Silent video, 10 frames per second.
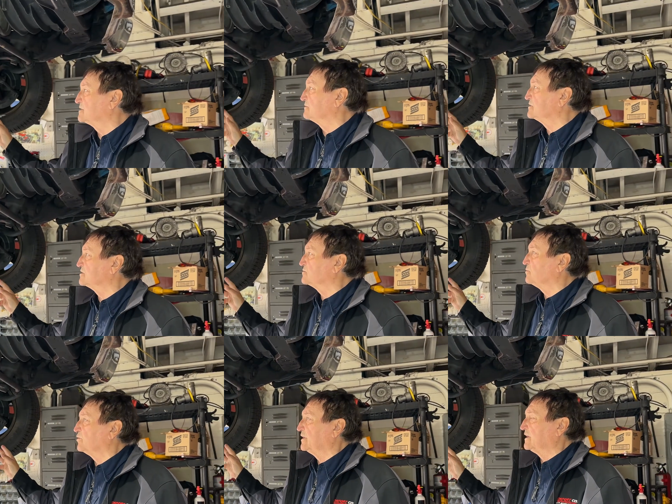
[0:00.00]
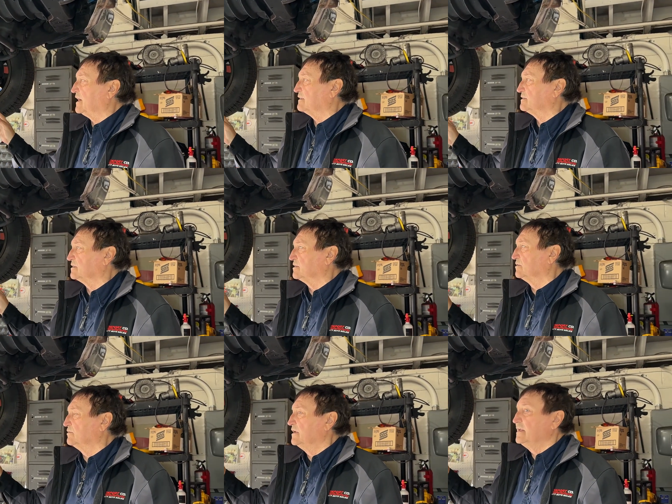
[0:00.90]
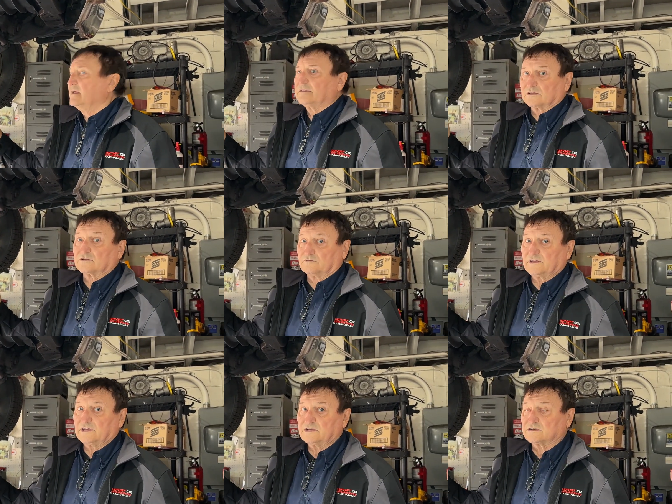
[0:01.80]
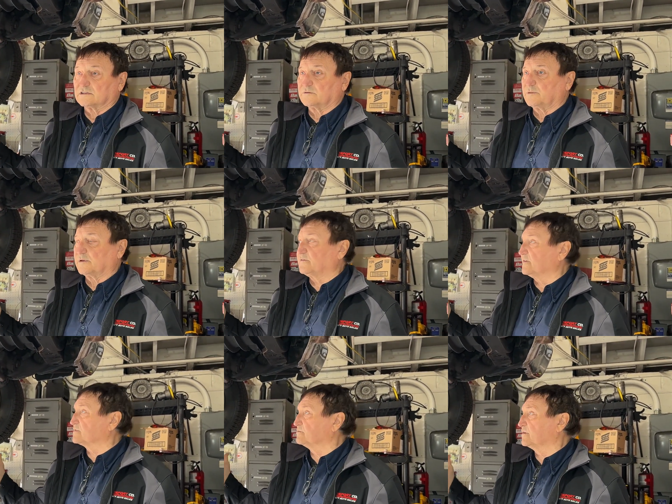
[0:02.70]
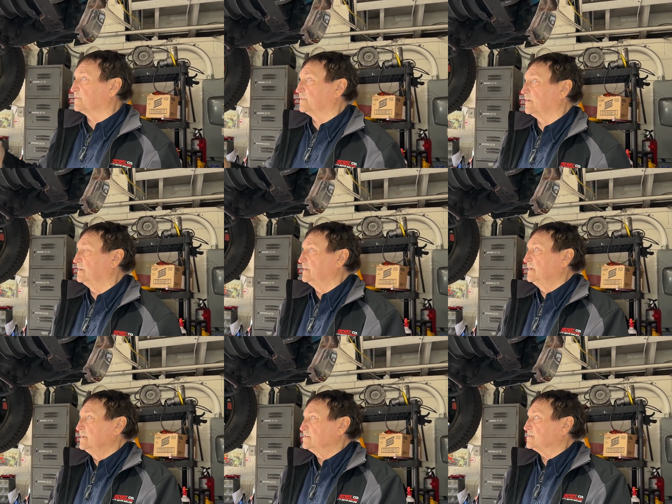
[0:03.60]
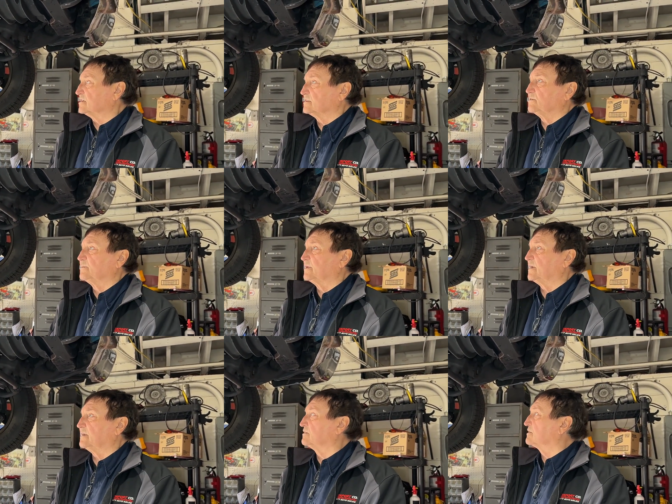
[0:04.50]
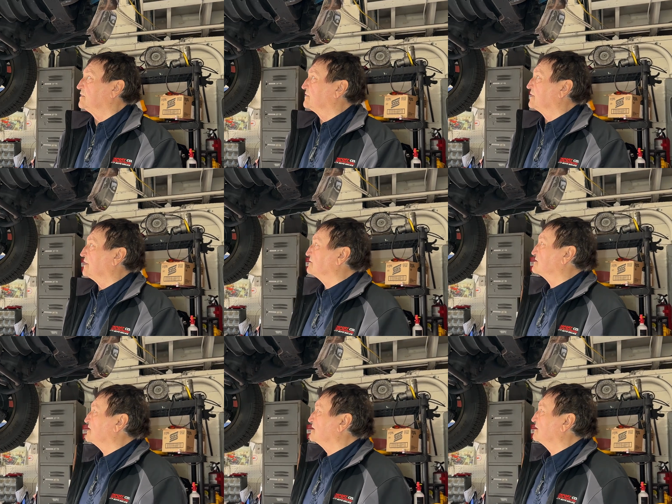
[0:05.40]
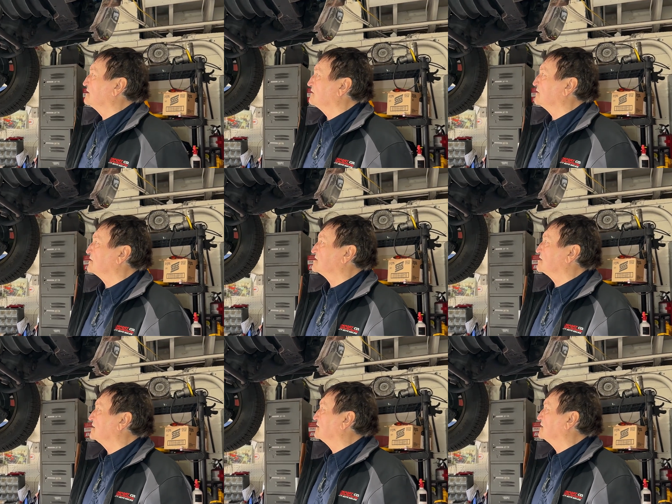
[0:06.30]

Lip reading: that we just pointed out to you that could easily be fixed with just a little bit of undercoating, I don't see anything on this thing